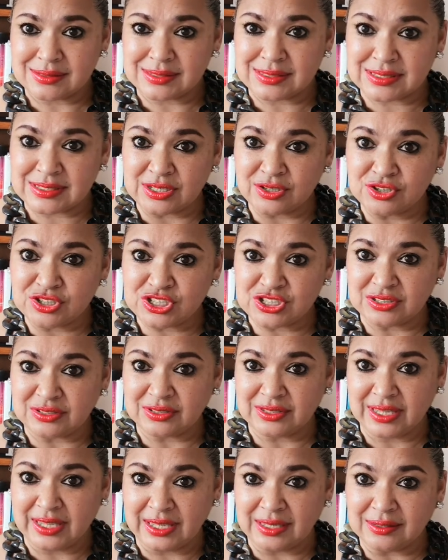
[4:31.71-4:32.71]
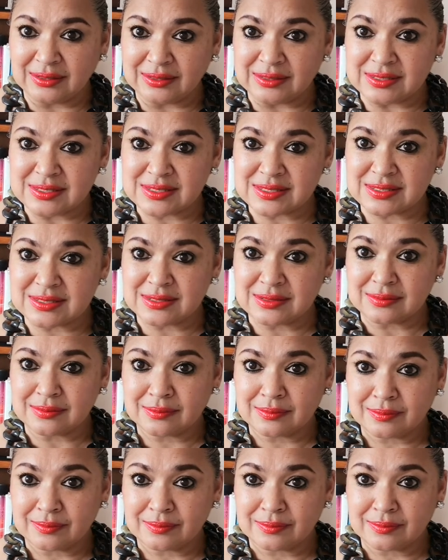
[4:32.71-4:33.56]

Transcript: social ills,